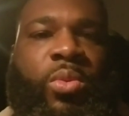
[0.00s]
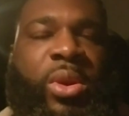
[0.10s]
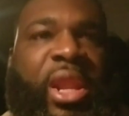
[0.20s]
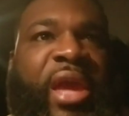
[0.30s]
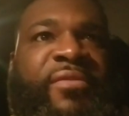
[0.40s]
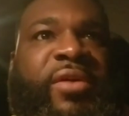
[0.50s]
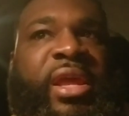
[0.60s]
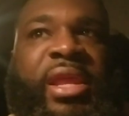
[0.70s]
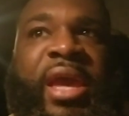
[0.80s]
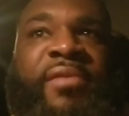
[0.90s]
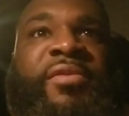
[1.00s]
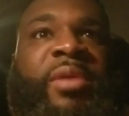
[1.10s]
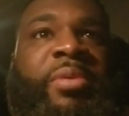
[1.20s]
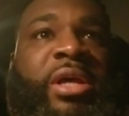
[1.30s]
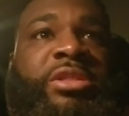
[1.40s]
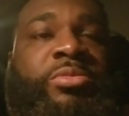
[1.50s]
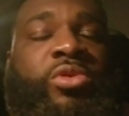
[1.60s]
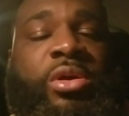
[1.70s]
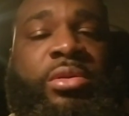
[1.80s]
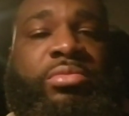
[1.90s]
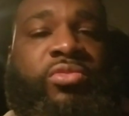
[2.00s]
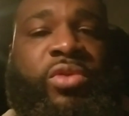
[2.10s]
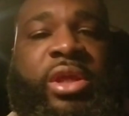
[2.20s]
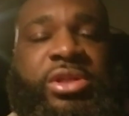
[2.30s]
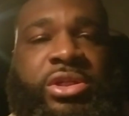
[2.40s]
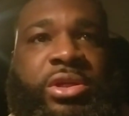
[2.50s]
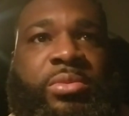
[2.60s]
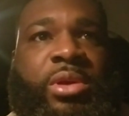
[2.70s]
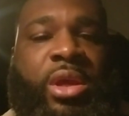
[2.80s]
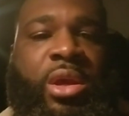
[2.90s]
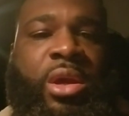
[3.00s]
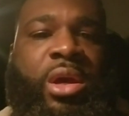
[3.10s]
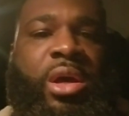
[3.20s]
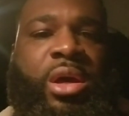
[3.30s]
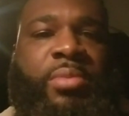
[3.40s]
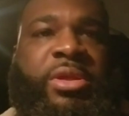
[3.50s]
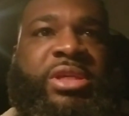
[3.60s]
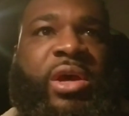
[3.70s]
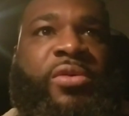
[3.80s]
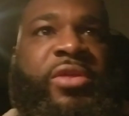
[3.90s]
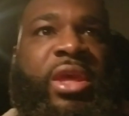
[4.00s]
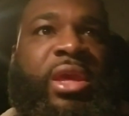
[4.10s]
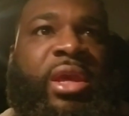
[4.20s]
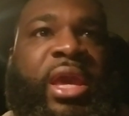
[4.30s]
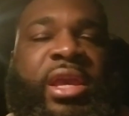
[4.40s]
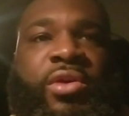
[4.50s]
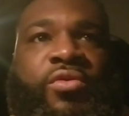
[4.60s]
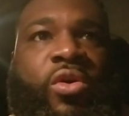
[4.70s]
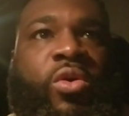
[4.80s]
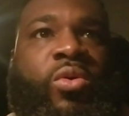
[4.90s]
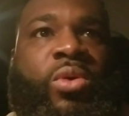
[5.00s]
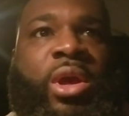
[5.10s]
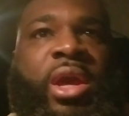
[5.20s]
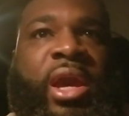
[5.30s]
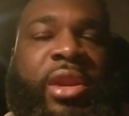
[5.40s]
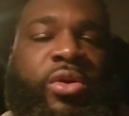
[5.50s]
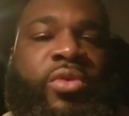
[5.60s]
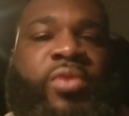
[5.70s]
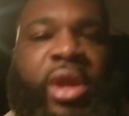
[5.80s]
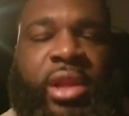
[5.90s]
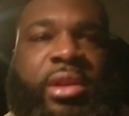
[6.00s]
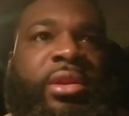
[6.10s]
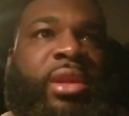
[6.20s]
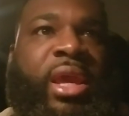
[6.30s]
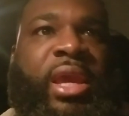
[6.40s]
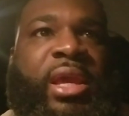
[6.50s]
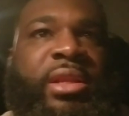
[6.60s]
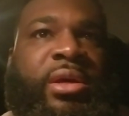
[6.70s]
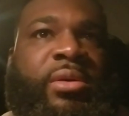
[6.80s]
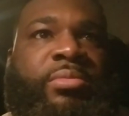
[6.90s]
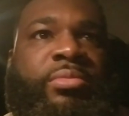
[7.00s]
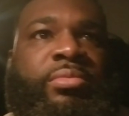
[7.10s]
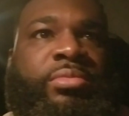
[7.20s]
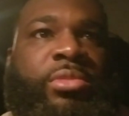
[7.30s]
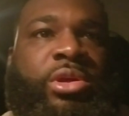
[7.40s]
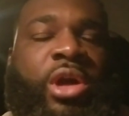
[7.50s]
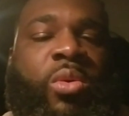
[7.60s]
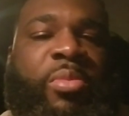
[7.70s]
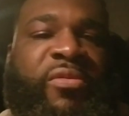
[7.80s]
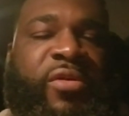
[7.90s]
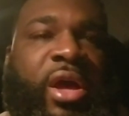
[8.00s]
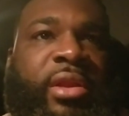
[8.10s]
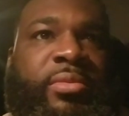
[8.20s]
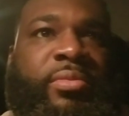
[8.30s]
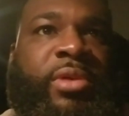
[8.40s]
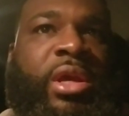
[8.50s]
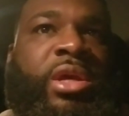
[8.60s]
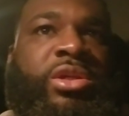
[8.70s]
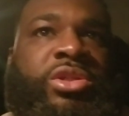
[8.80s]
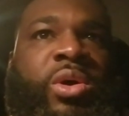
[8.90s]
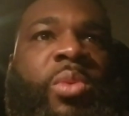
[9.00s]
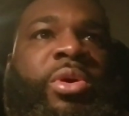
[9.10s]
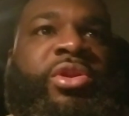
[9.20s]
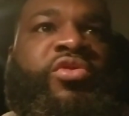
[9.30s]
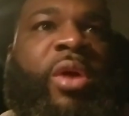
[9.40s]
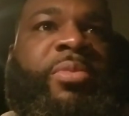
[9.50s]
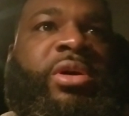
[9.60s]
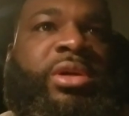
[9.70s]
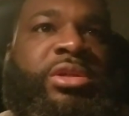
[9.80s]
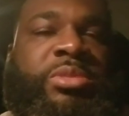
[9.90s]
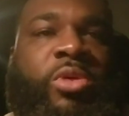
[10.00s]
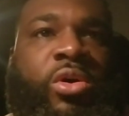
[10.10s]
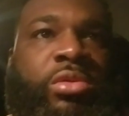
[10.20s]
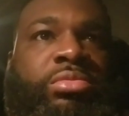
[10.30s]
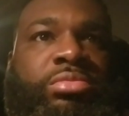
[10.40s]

with life and have a possible good relationship that's healthy and can grow at a good rate, and y'all will be fine. So I wanted to drop a small